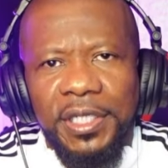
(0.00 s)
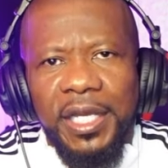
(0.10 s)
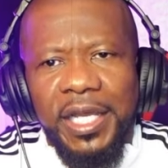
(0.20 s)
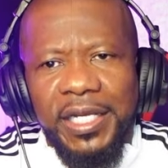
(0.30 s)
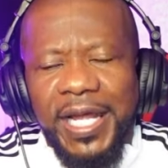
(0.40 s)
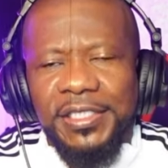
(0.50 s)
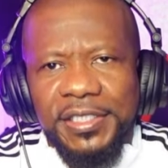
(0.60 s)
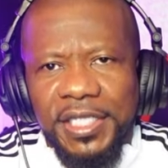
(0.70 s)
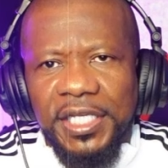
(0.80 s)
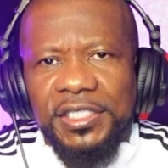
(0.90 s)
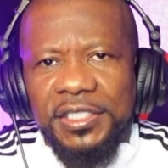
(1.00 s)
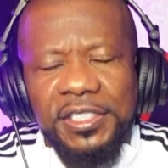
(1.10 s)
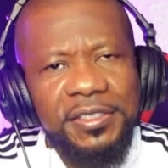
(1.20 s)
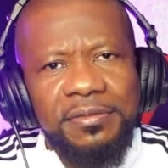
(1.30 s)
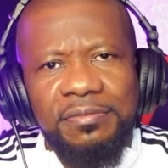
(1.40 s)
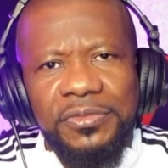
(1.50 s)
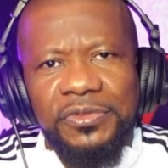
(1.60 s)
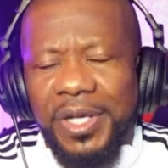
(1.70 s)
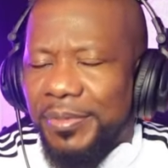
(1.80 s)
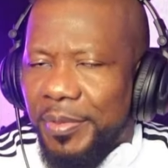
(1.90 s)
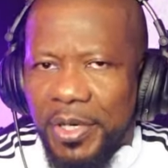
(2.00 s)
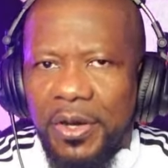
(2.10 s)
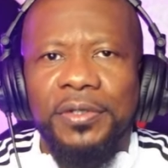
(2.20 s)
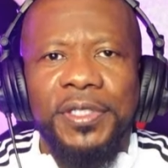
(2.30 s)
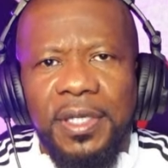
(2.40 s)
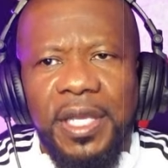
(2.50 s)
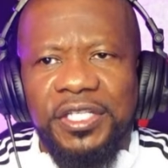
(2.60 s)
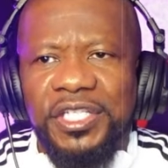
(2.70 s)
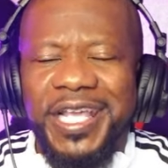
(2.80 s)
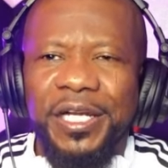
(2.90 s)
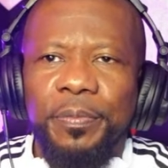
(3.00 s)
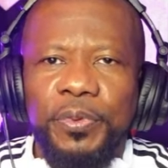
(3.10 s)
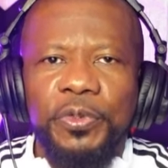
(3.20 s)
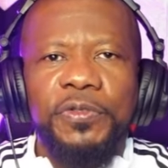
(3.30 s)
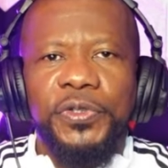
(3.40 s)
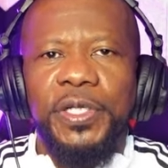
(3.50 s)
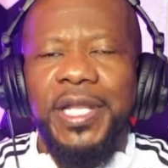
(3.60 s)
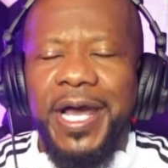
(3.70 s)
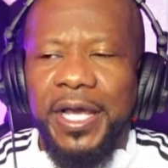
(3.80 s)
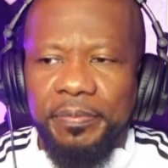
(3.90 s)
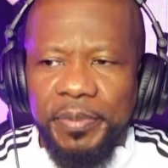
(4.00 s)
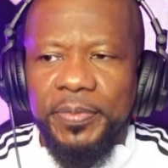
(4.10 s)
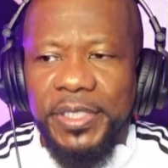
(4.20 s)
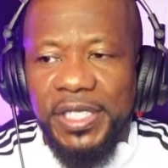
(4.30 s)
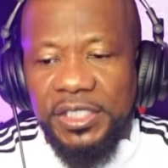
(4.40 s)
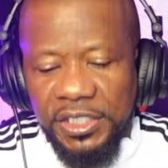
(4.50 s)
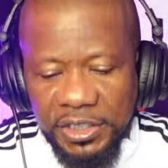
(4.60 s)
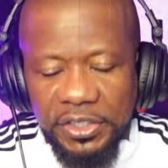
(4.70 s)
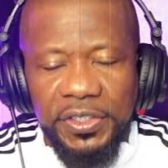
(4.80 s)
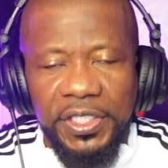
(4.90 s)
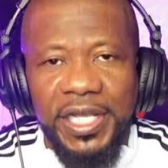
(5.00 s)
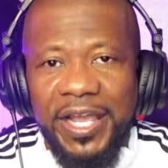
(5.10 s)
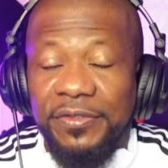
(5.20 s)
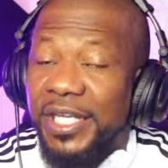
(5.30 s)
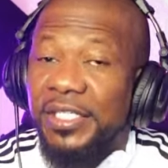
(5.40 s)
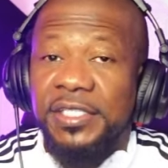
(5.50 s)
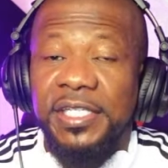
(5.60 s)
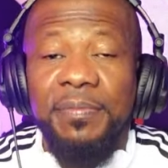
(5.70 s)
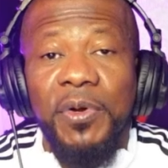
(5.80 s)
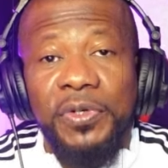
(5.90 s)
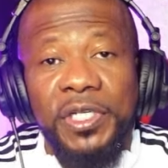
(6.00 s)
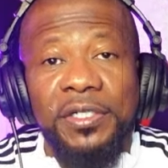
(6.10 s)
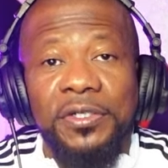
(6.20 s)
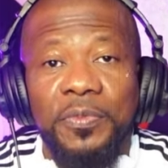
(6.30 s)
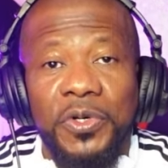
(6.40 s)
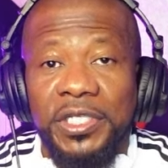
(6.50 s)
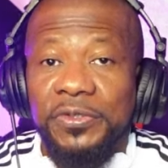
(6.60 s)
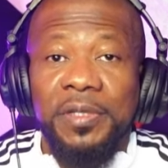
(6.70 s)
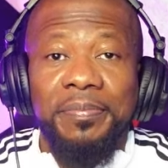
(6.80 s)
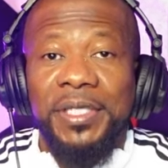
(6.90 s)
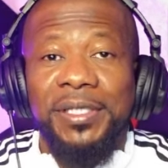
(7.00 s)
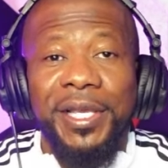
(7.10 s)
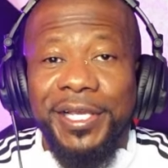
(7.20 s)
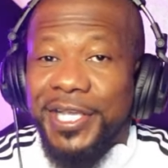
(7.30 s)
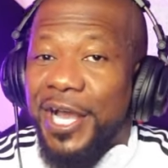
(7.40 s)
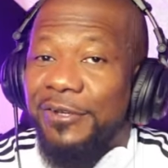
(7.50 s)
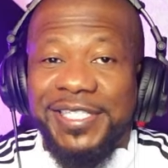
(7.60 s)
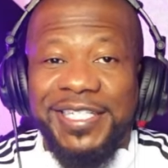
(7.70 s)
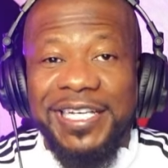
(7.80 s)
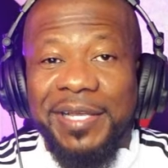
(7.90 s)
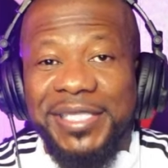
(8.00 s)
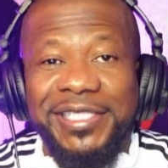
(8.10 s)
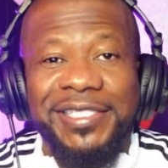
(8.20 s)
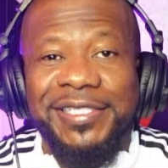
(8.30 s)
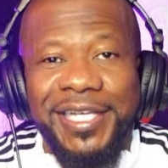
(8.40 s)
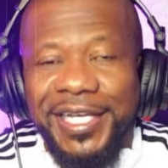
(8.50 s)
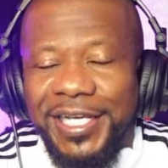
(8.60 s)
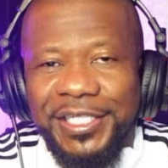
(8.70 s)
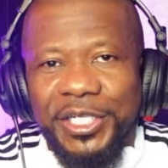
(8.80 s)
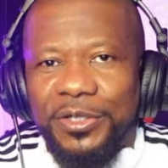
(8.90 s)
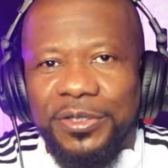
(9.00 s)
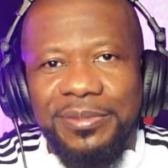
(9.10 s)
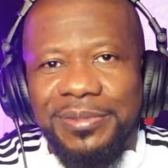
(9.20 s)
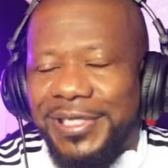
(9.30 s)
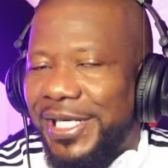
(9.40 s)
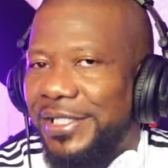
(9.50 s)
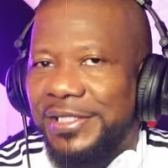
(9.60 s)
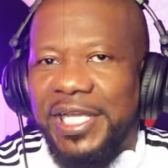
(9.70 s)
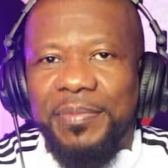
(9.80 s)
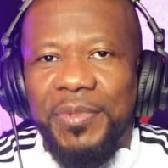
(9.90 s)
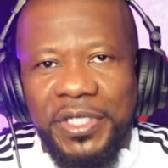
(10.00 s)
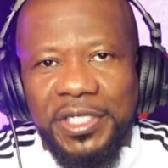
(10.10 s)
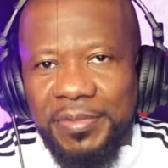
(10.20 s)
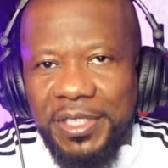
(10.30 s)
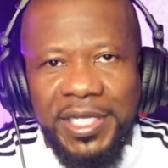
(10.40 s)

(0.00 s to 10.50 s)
And I just think she just dropped the ball on that. And she kind of proved to a lot of people that she still didn't have it. They ain't the same Monique no more that used to be, y'all skinny bitches. You know, that ain't the same Monique up there now.